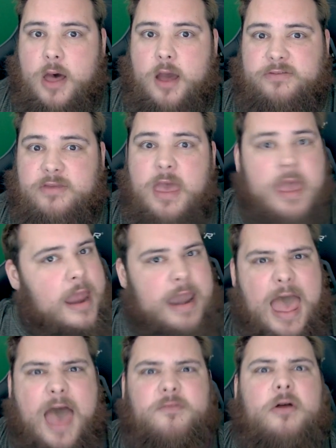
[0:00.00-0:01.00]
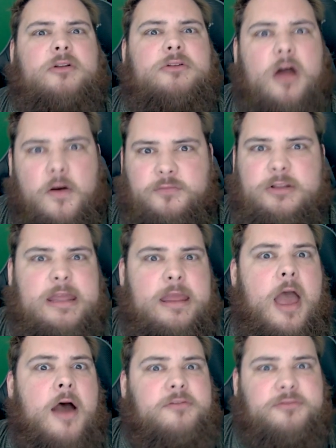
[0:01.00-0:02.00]
box. And have a
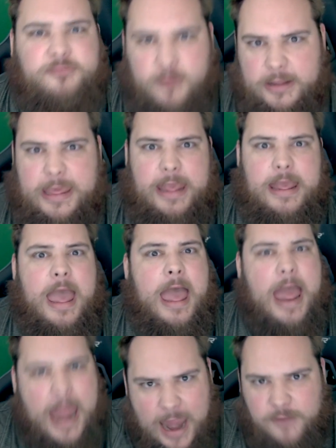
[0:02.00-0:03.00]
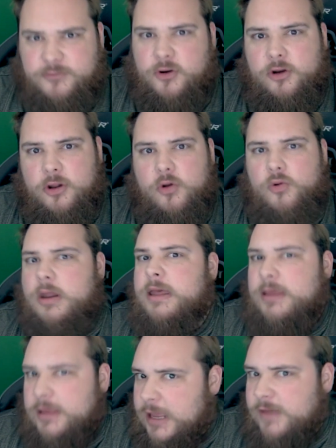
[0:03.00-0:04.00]
lovely fucking afternoon,
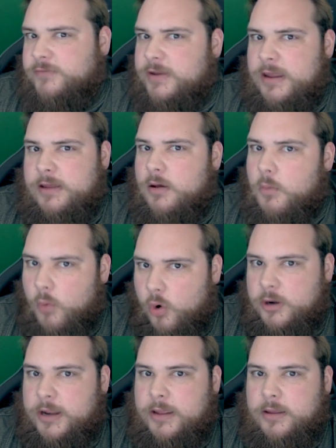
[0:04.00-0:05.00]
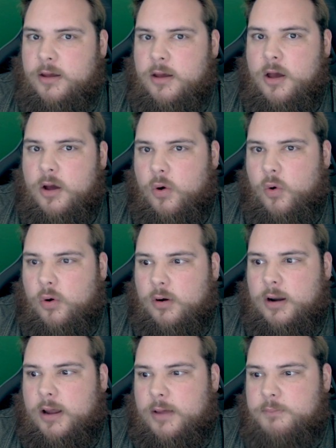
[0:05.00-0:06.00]
evening, morning,
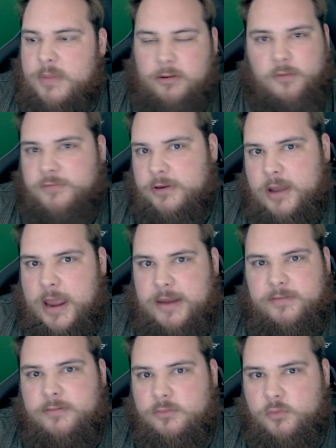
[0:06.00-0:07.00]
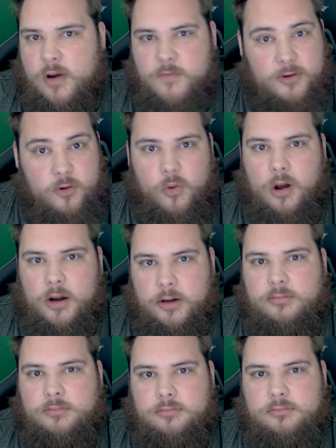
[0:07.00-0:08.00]
or uh, middle of the night, wherever you are.
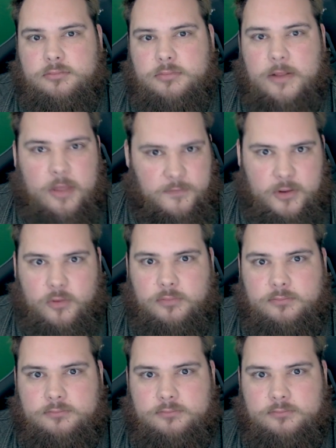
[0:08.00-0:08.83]
I love you.